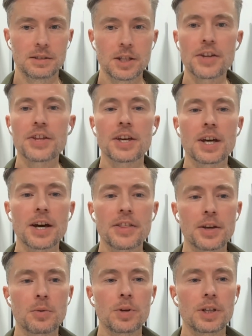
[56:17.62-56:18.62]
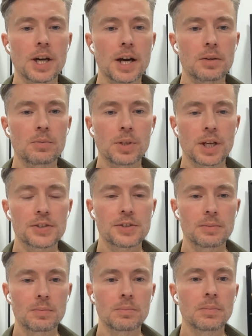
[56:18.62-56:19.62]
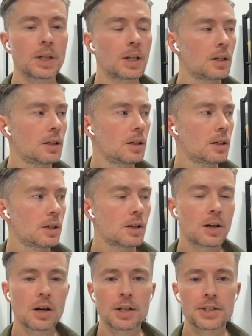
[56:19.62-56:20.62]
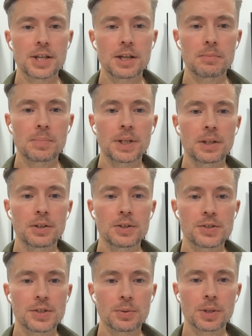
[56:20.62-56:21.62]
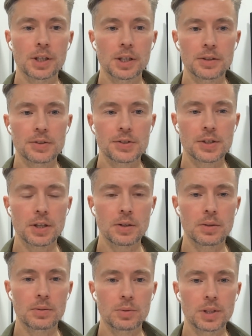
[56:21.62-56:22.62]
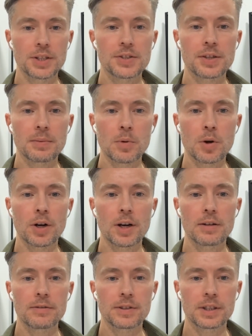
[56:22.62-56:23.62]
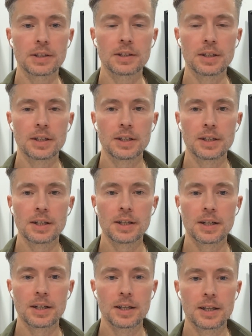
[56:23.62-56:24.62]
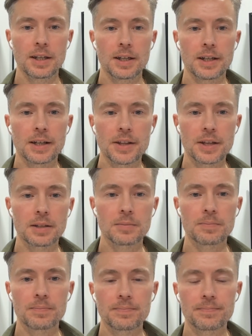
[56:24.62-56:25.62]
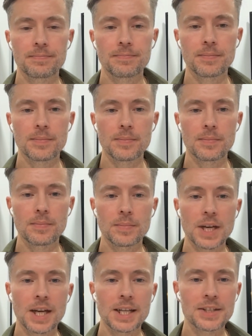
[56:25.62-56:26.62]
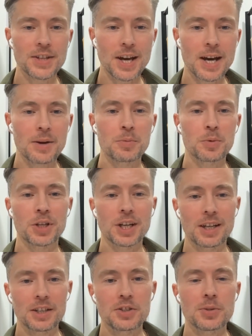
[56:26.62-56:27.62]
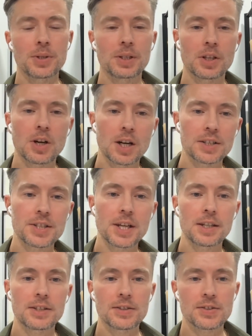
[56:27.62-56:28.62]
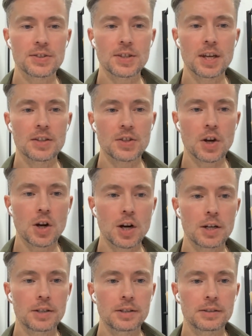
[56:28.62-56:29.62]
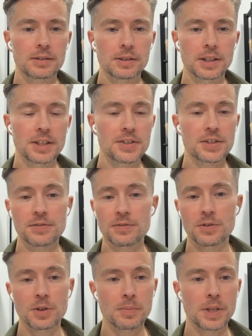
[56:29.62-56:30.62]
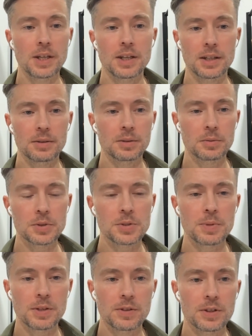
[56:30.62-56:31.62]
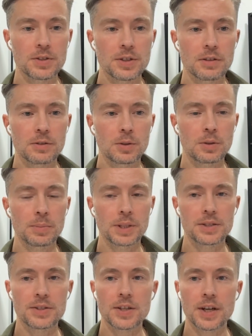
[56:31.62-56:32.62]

I think we got some content pillars that we're going to start releasing more of, and I think anytime we're kind of doing content, it's hard. At least for me, I won't speak for yourself, Cole, but